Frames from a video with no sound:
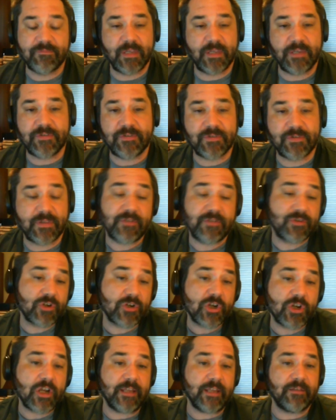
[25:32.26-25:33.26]
these
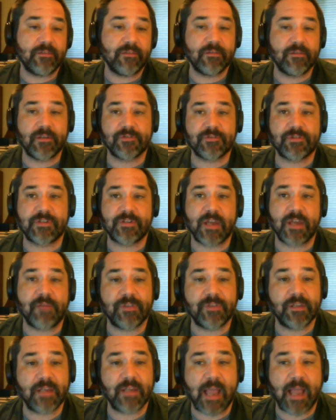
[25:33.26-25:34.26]
are good. There's
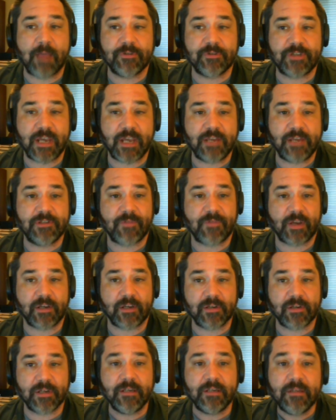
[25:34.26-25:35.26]
stuff that I would change if I
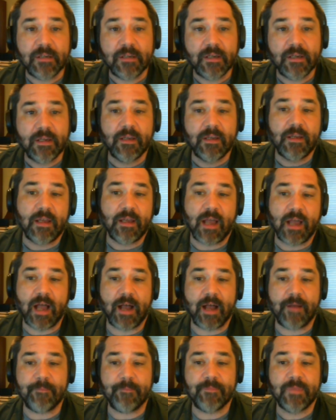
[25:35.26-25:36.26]
could.
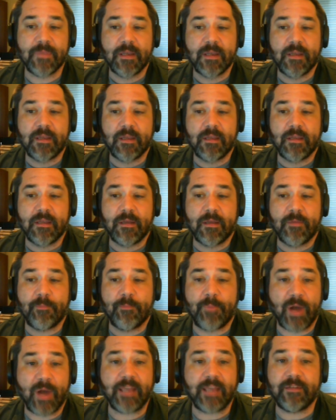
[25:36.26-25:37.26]
Um,
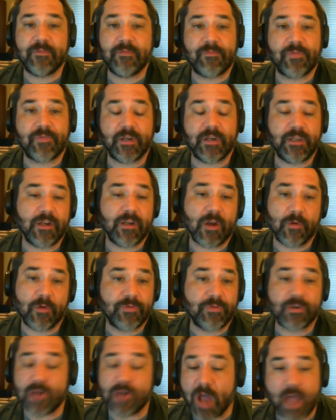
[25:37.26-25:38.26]
but
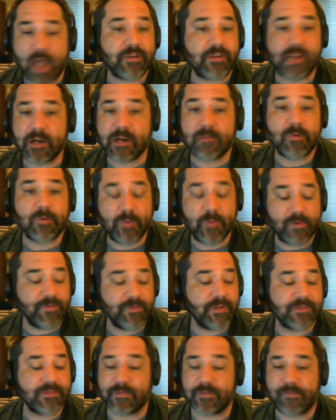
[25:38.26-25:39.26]
they're not terrible
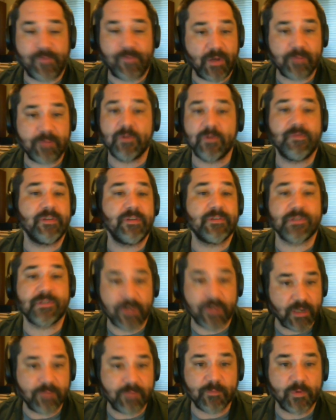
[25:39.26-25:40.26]
movies. They're fun movies.
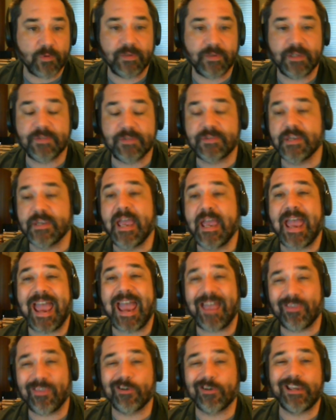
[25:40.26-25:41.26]
They're good movies,
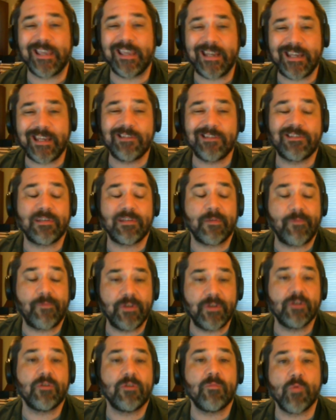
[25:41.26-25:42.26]
and they're getting to
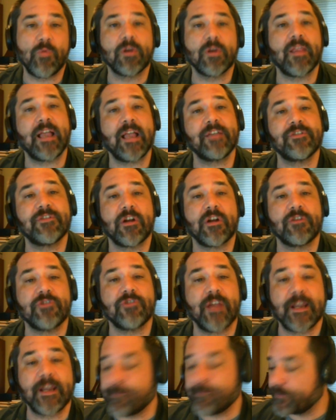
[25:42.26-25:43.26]
feel more like Star
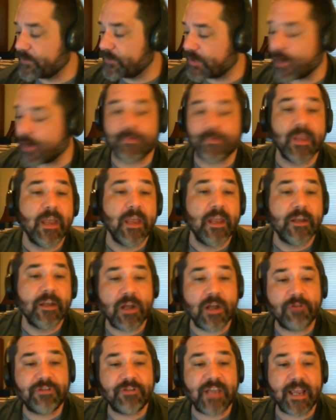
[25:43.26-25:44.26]
Trek. So
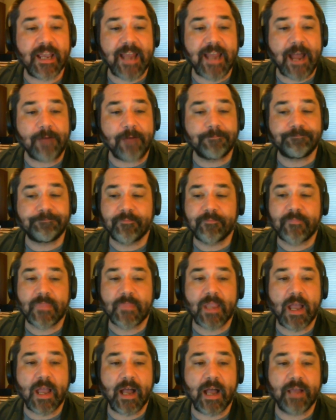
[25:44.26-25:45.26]
go check it out.
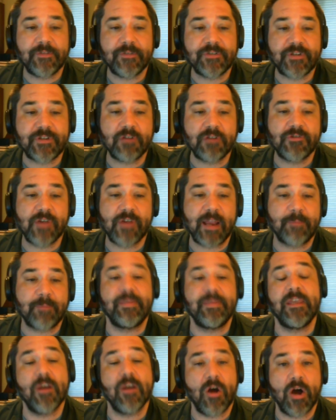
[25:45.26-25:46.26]
Star Trek
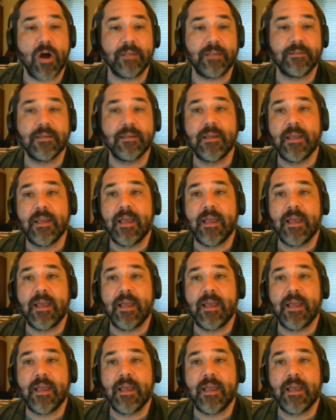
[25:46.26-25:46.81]
Beyond.